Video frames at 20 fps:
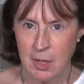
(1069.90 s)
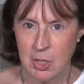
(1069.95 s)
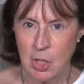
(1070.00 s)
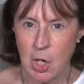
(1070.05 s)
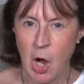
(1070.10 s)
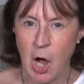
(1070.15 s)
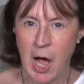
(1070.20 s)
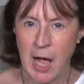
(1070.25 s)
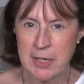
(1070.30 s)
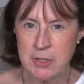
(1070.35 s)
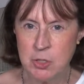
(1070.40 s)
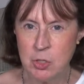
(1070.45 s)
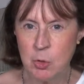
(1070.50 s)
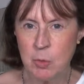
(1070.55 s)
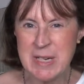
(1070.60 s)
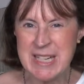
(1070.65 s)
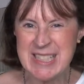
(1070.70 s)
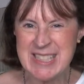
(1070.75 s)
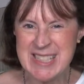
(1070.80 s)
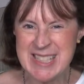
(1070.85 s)
God
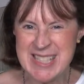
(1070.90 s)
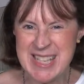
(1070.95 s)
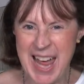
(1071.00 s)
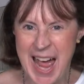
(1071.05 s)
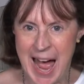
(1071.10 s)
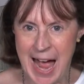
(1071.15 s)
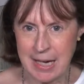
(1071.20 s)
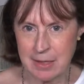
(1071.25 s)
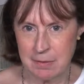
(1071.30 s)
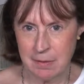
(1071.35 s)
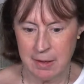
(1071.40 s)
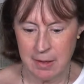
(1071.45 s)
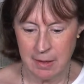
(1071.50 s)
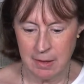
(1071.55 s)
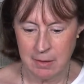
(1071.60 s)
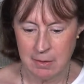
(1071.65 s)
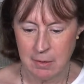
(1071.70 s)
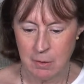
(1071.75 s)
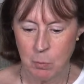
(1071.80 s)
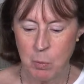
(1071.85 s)
knew
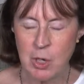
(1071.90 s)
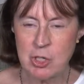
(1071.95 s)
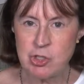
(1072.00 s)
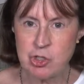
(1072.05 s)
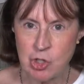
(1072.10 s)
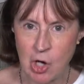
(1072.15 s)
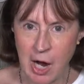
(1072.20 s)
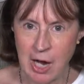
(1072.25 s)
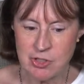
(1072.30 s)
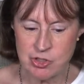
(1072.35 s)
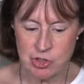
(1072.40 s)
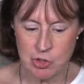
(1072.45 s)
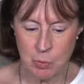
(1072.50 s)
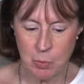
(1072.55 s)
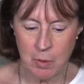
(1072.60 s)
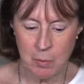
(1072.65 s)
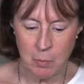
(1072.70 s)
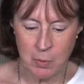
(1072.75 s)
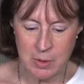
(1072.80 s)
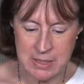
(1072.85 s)
exactly what
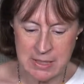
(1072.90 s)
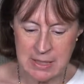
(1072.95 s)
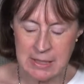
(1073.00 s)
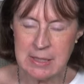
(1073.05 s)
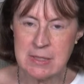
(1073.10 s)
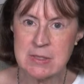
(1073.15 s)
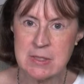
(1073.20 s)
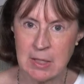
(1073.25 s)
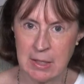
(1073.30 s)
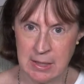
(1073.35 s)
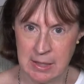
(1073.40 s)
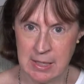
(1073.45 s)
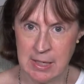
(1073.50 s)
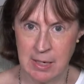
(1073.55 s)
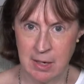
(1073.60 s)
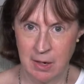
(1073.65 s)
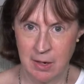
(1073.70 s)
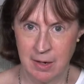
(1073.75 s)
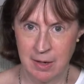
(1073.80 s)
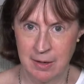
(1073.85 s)
Joshua would need to
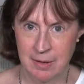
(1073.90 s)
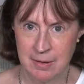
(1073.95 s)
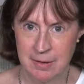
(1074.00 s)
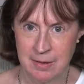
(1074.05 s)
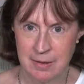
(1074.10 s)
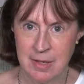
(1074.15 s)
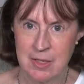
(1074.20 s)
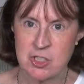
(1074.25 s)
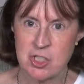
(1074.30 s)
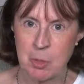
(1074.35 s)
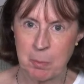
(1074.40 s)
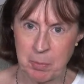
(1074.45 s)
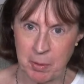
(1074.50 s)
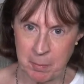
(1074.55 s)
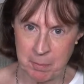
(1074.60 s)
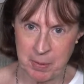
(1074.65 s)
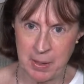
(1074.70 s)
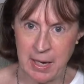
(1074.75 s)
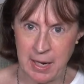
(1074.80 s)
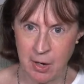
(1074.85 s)
hear to
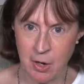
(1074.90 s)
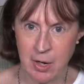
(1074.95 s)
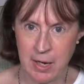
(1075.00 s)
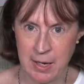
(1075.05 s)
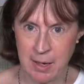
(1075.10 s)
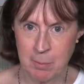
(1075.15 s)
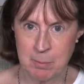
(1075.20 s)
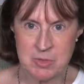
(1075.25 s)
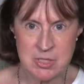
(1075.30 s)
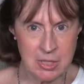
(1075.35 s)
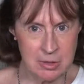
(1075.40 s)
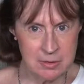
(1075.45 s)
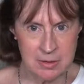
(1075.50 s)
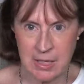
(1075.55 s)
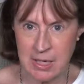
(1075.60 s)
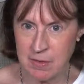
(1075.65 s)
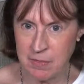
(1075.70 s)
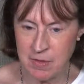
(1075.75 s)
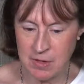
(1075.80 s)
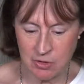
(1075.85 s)
prepare him to
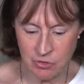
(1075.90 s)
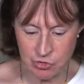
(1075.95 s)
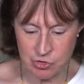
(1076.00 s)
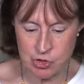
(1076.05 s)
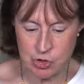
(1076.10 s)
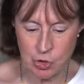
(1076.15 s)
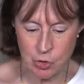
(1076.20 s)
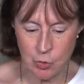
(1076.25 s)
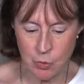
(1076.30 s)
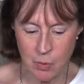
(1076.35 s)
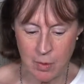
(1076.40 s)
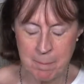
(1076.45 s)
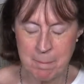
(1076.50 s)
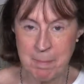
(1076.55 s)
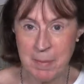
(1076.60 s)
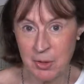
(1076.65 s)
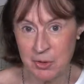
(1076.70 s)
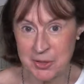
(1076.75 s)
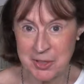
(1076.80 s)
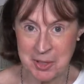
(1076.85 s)
lead these two
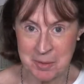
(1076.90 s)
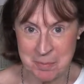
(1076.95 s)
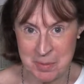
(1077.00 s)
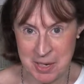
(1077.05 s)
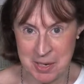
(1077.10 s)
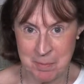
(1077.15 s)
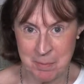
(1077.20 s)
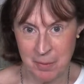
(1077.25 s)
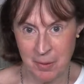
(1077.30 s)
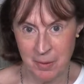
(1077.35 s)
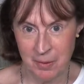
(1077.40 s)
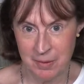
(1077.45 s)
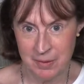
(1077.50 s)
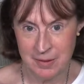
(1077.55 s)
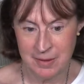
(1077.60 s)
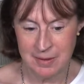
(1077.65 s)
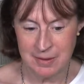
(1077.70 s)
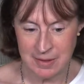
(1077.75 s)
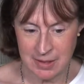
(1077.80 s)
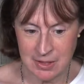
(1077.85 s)
million people
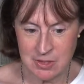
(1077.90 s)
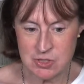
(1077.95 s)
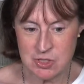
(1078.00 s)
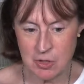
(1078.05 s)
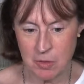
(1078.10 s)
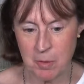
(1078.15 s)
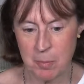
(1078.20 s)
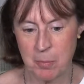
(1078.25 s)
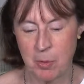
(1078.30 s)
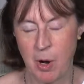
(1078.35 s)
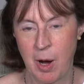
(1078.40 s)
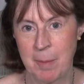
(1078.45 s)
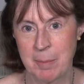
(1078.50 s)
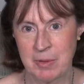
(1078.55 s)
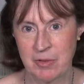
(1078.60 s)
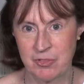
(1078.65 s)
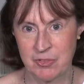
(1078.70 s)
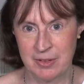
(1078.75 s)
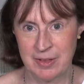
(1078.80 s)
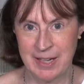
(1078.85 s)
into the
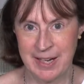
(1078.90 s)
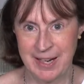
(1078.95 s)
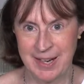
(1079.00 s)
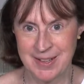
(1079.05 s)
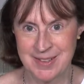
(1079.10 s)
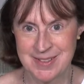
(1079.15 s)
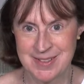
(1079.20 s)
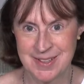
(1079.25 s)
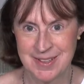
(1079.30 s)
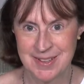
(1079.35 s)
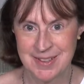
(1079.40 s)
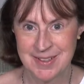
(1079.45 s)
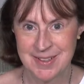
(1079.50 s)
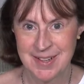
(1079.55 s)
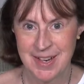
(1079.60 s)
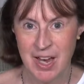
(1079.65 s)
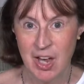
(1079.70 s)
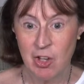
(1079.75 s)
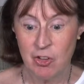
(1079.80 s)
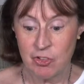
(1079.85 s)
promised land.
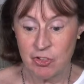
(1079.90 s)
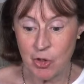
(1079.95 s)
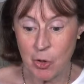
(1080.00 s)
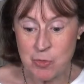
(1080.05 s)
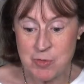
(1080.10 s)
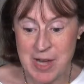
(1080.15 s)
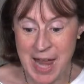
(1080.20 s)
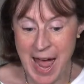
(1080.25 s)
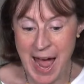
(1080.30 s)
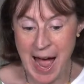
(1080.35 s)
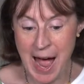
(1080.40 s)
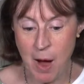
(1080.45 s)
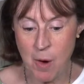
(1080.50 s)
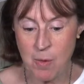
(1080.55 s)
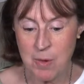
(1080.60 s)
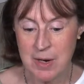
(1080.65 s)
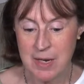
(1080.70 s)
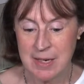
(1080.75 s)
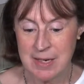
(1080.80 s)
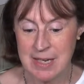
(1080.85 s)
So
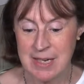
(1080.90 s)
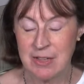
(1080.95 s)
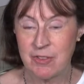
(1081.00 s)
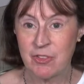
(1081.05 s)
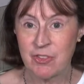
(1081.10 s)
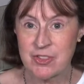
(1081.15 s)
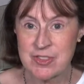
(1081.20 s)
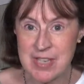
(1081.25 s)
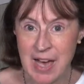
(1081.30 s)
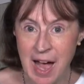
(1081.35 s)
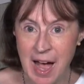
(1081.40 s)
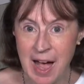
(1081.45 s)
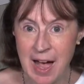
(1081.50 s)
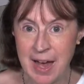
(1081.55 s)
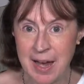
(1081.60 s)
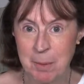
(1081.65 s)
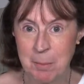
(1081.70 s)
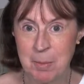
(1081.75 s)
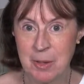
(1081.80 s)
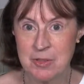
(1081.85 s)
now it's
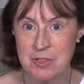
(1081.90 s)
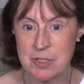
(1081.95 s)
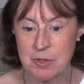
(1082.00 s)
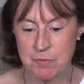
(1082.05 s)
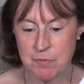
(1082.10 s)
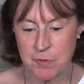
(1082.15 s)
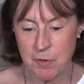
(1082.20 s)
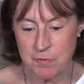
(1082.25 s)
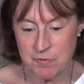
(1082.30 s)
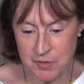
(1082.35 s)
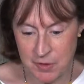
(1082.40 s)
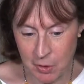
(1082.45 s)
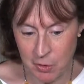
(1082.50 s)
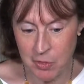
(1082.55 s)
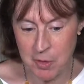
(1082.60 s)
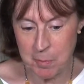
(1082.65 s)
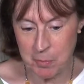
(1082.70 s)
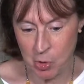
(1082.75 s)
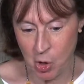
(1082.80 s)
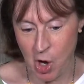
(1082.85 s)
time to fulfill
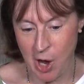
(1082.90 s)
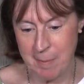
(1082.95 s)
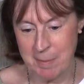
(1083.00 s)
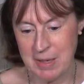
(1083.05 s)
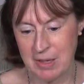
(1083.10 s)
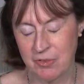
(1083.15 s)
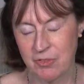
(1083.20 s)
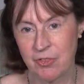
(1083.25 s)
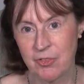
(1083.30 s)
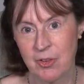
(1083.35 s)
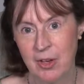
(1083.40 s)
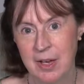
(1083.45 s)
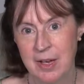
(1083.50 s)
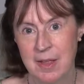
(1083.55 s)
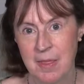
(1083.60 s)
the promise